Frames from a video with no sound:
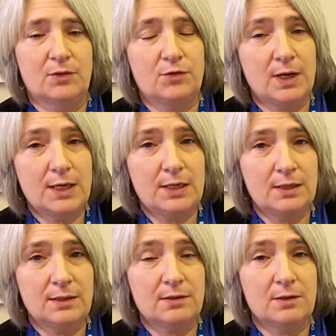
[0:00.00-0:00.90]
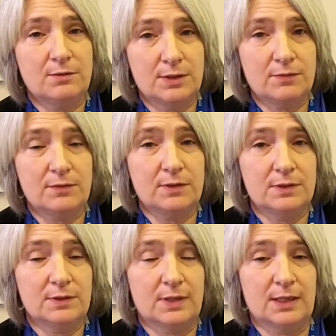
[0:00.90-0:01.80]
Training is no different
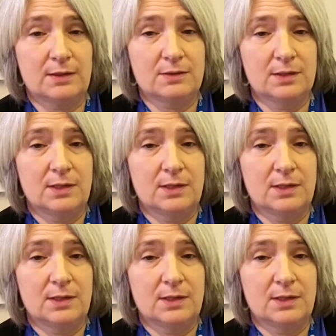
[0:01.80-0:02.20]
to that.